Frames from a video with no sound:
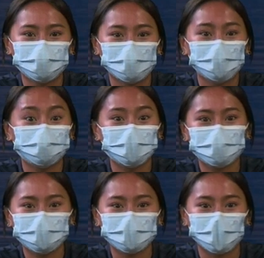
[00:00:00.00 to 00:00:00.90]
Month
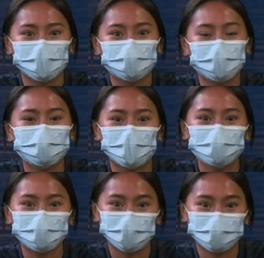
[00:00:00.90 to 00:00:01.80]
trivia stand during
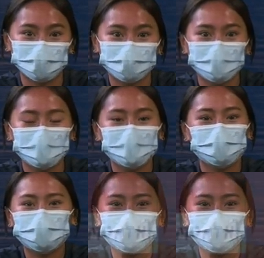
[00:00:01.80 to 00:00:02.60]
both lunches. Be sure to